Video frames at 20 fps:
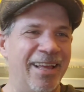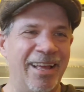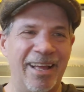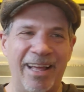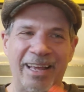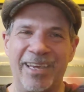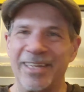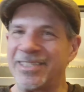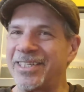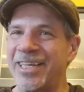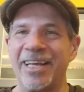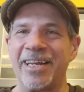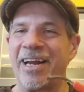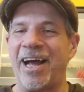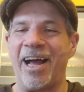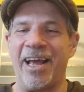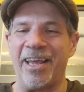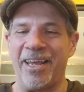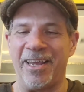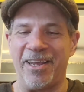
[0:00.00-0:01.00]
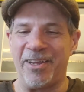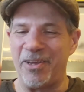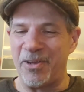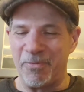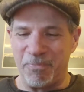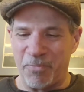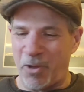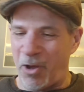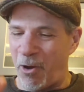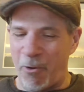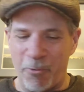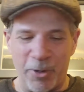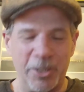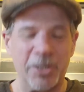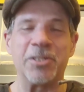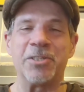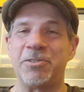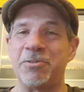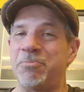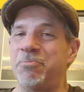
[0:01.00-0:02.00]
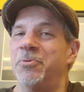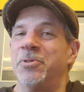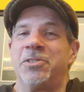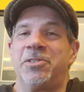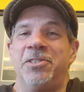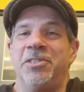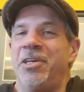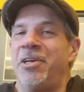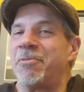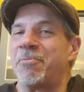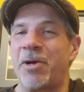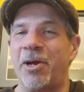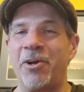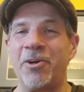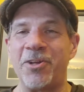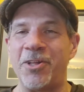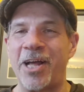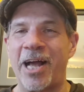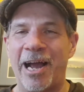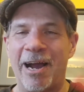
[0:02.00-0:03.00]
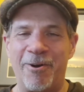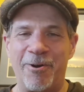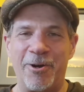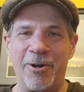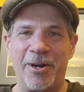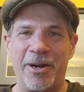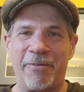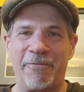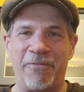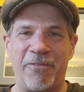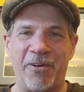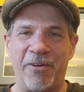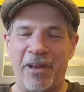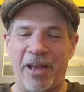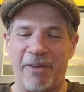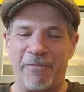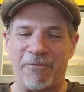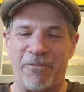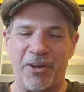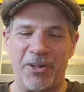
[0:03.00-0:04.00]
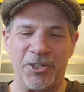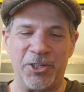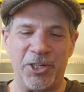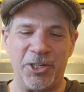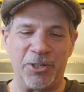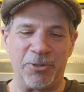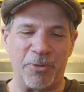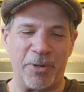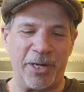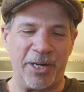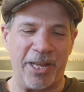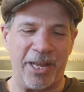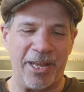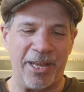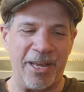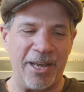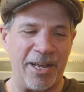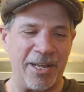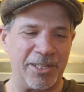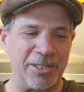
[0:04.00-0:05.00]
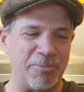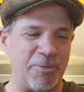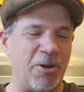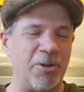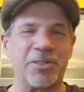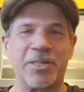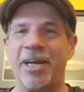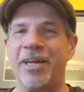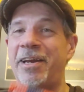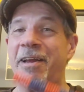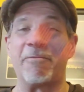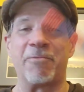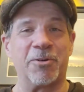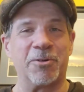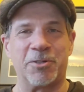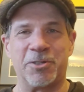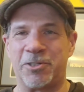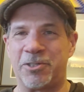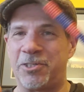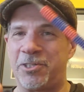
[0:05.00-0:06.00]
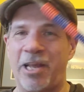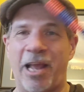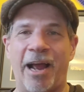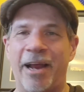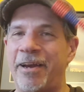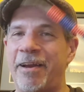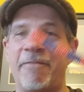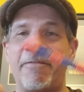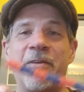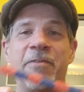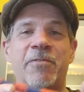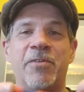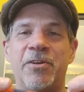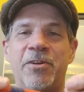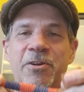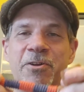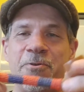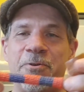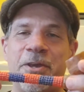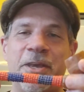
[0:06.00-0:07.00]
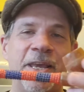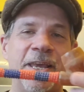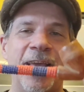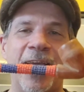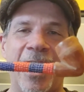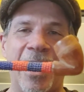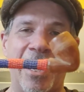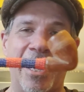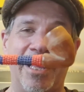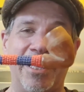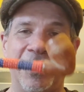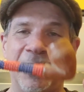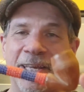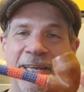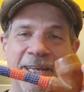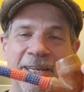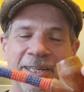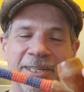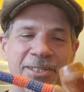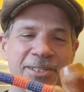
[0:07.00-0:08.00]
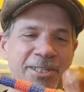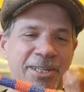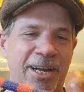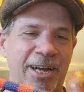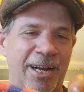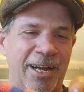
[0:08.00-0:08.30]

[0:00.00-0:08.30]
Like I said, I always was near my Uncle Howard at functions when he smoked. I never even knew he had these.